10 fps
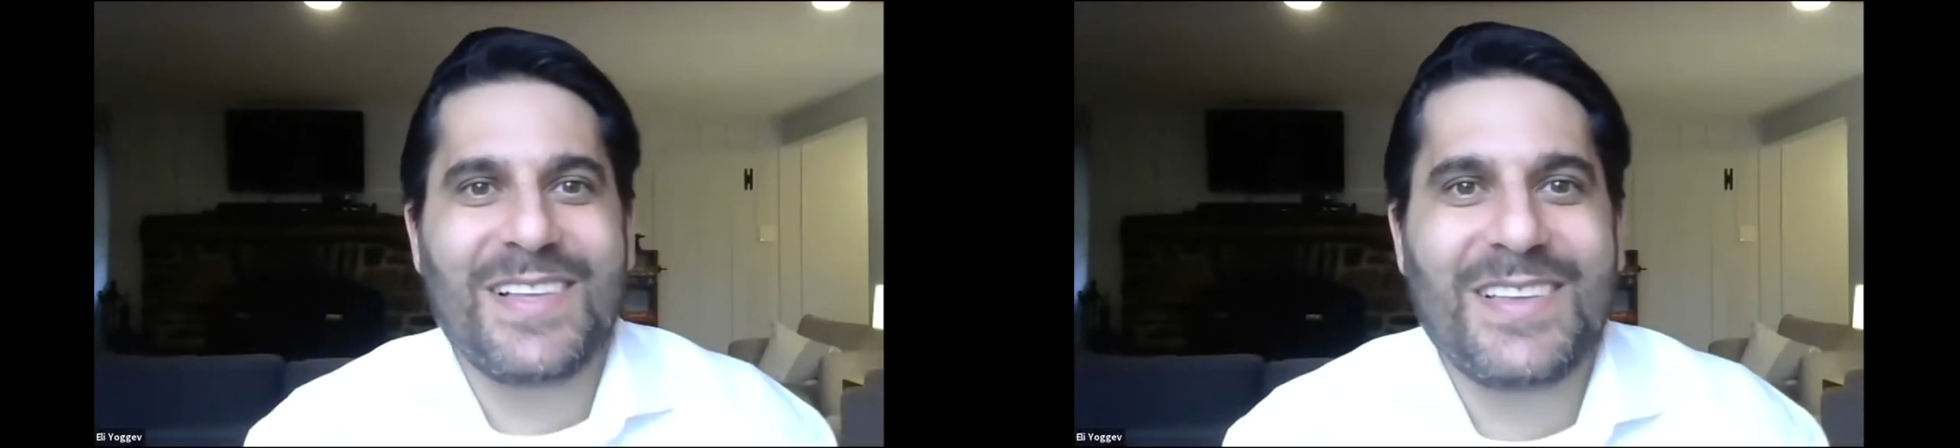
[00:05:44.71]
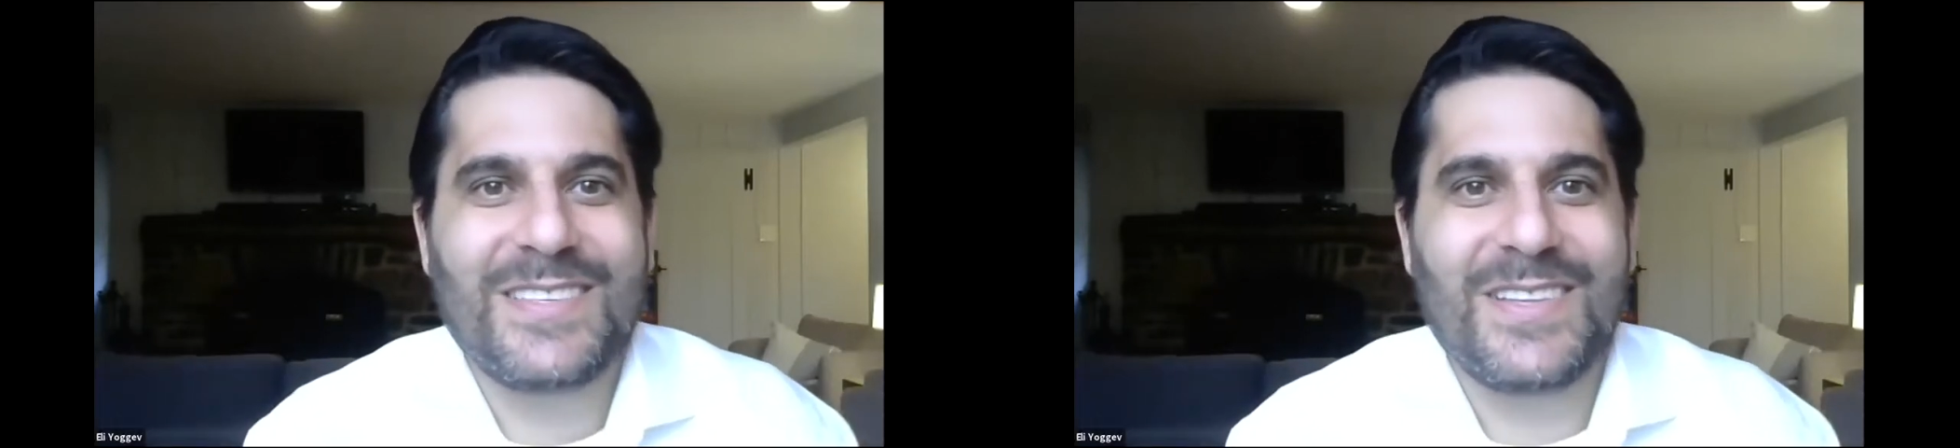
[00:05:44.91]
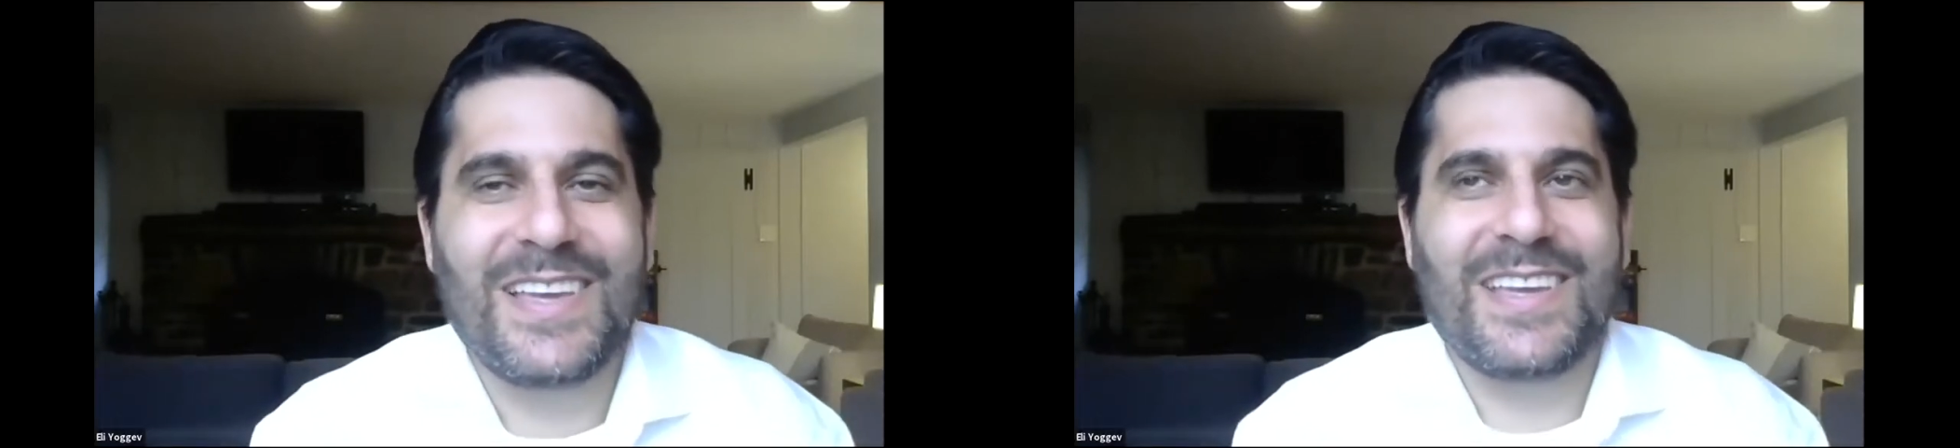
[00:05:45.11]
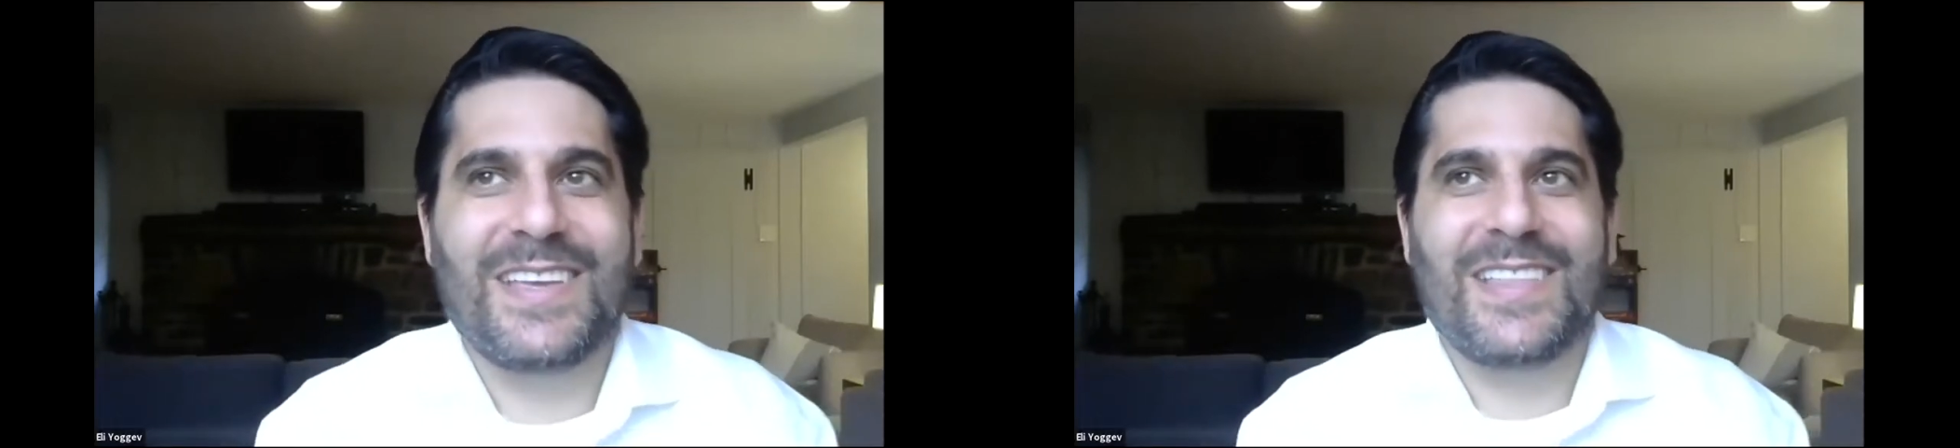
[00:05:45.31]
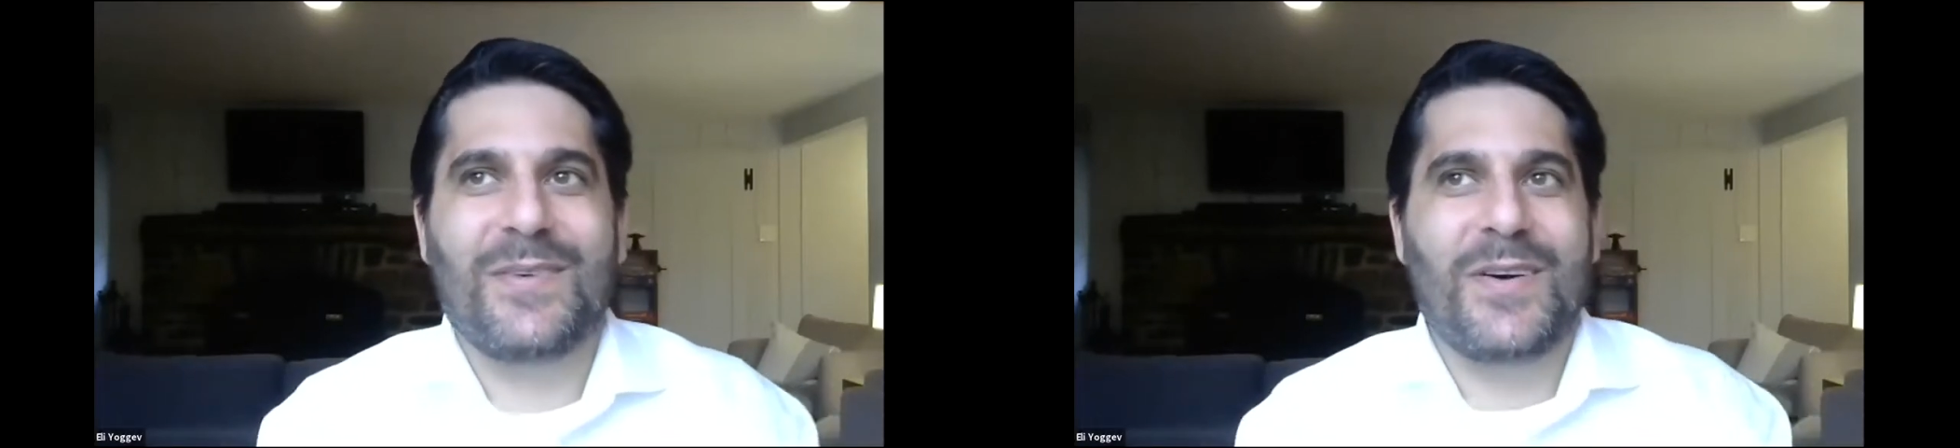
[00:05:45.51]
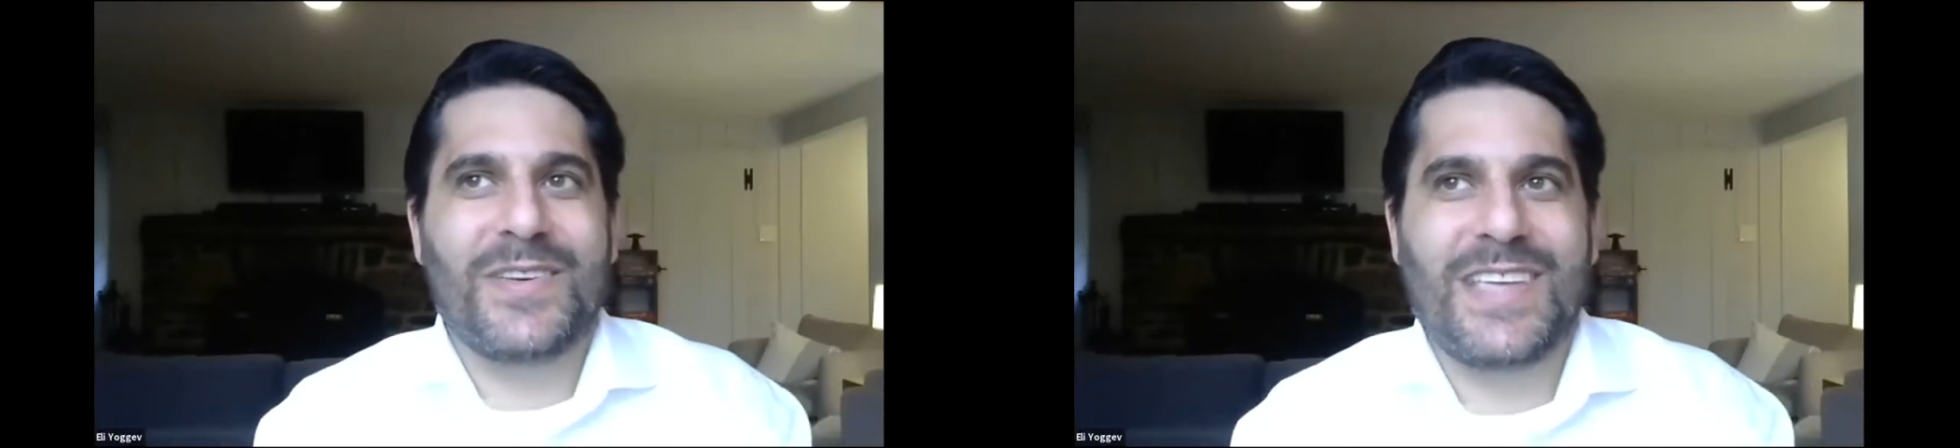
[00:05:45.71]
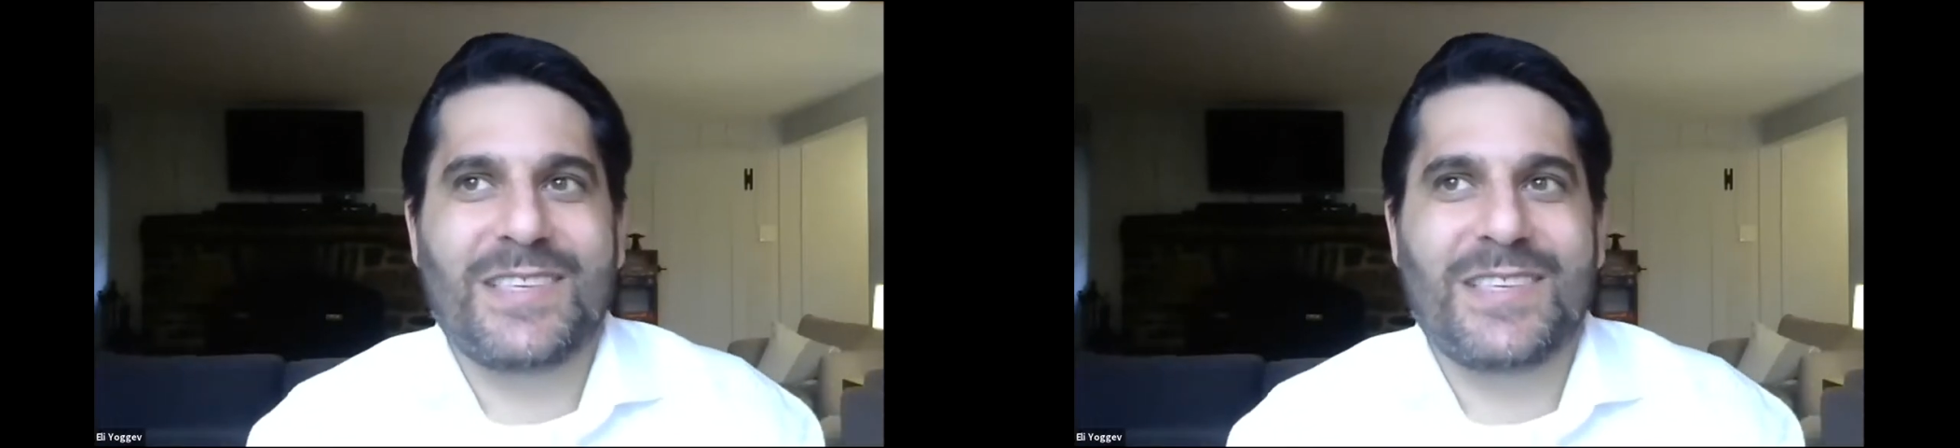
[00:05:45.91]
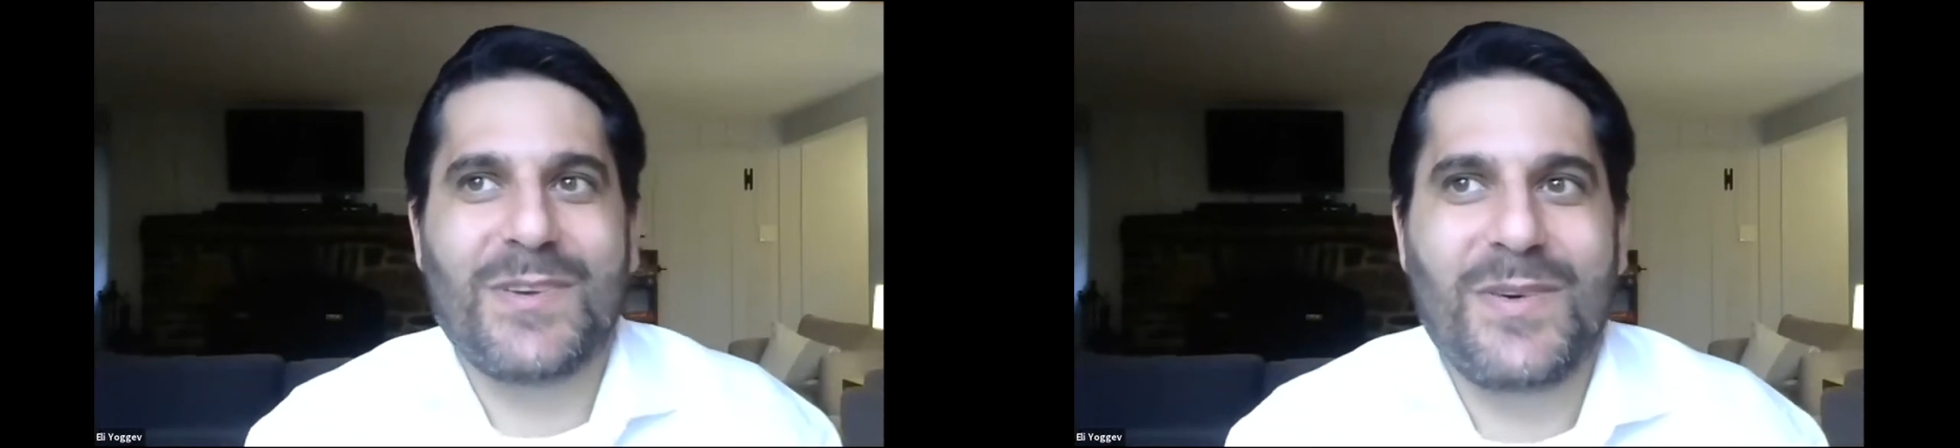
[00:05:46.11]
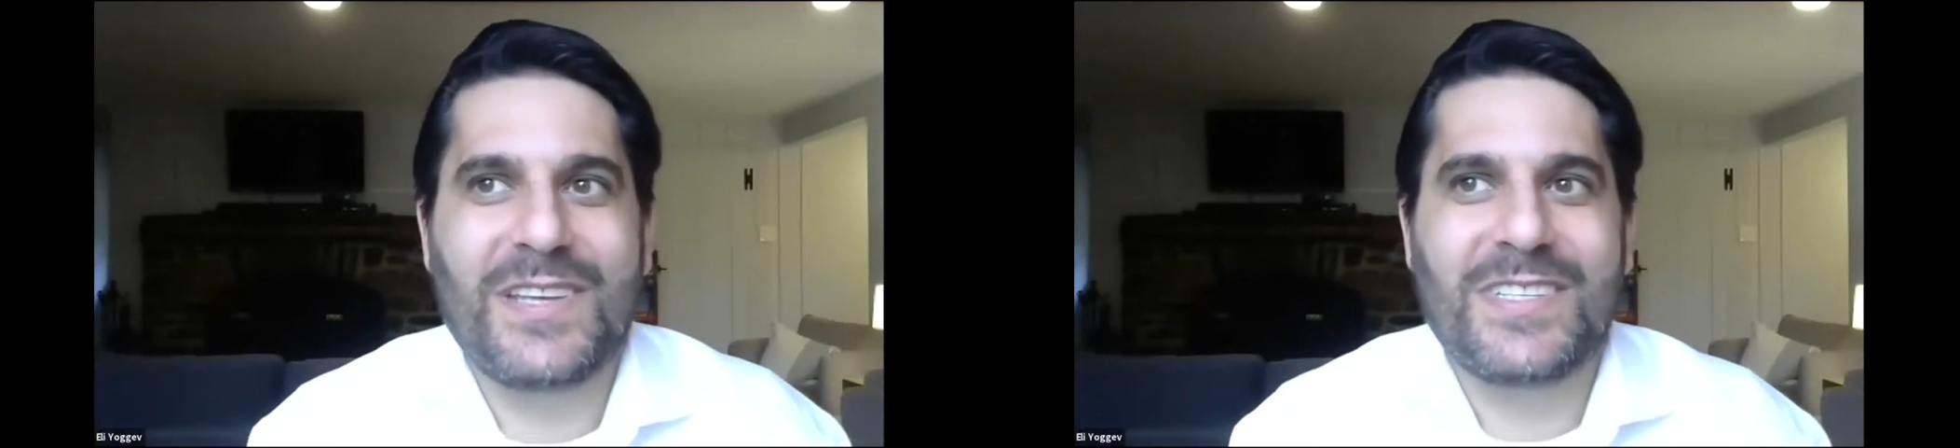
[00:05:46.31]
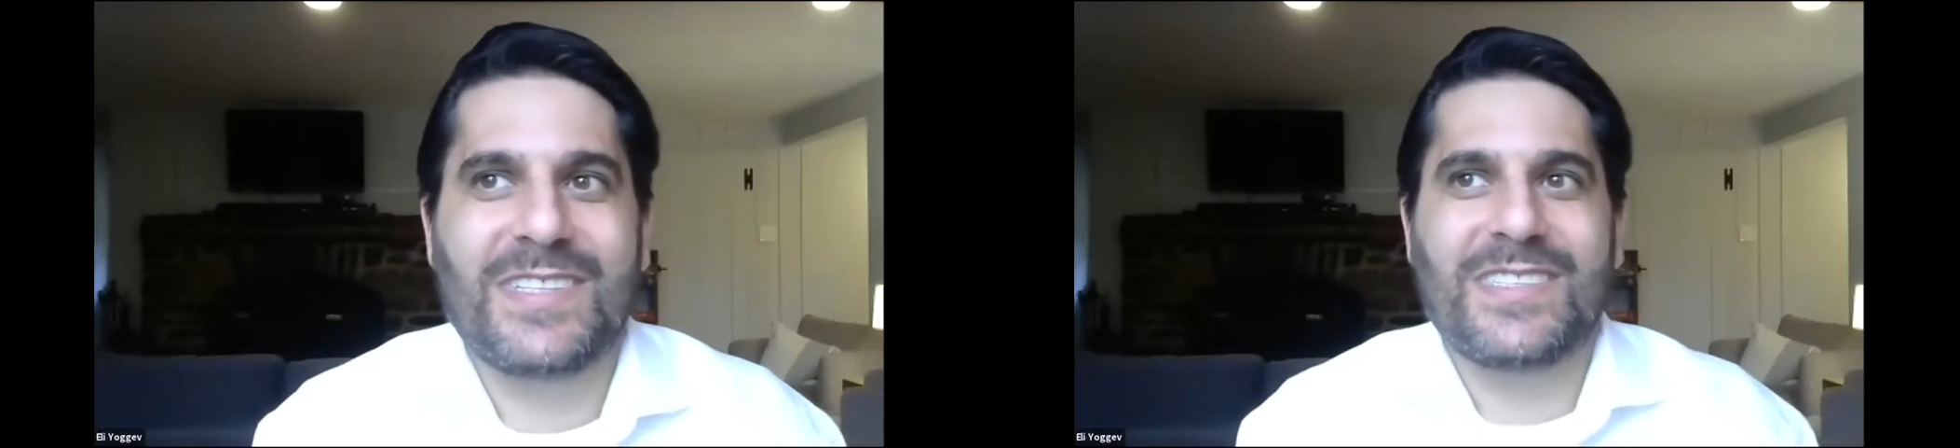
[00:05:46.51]
So like they would always ask me
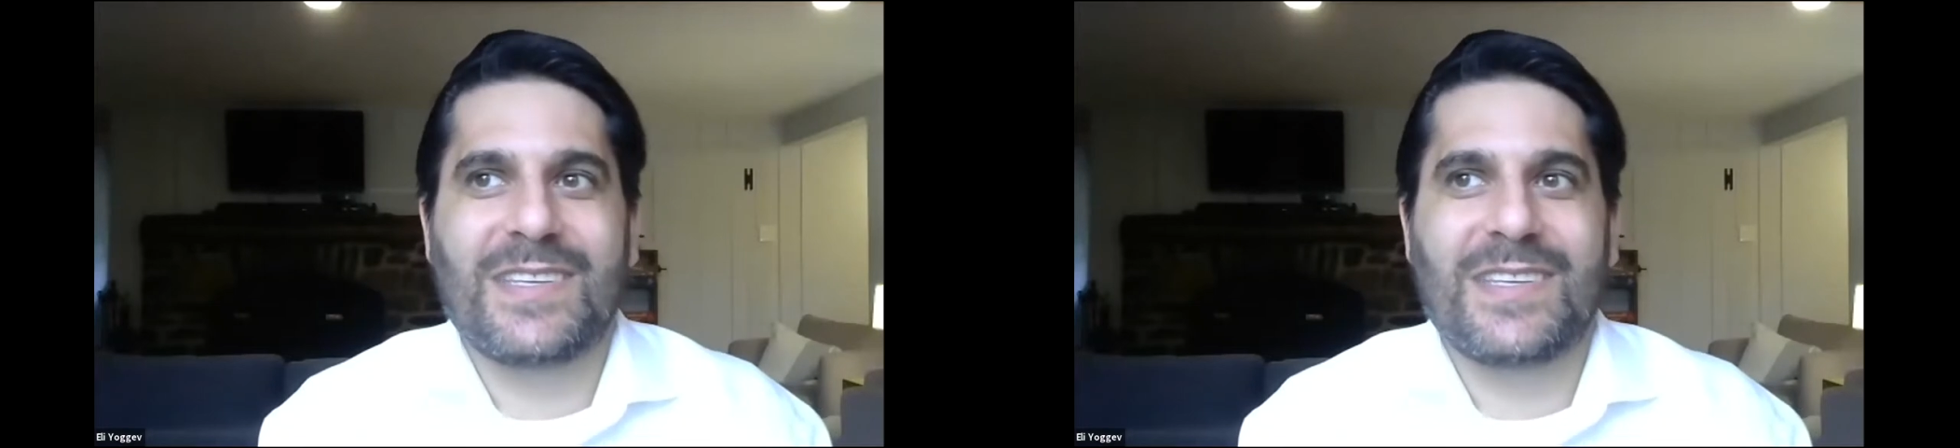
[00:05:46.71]
questions,